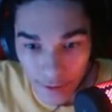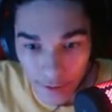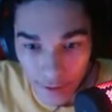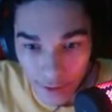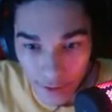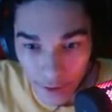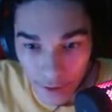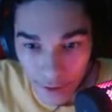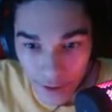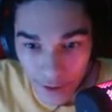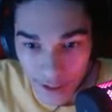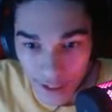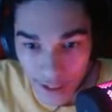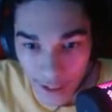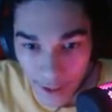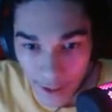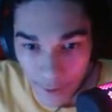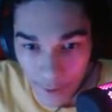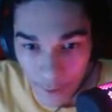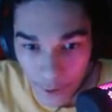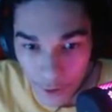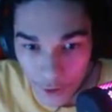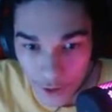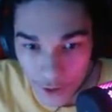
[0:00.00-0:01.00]
Okay,
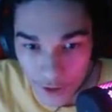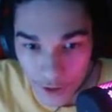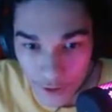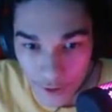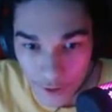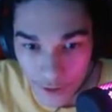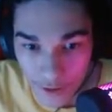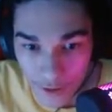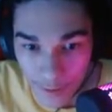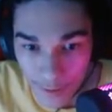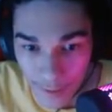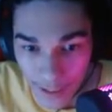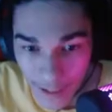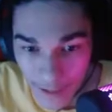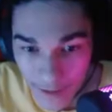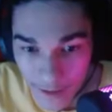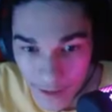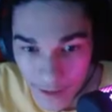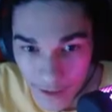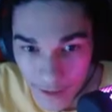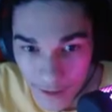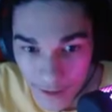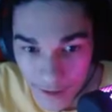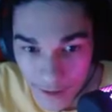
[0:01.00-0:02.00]
well, just look at the
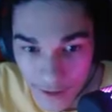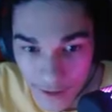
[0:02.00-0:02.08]
paintings.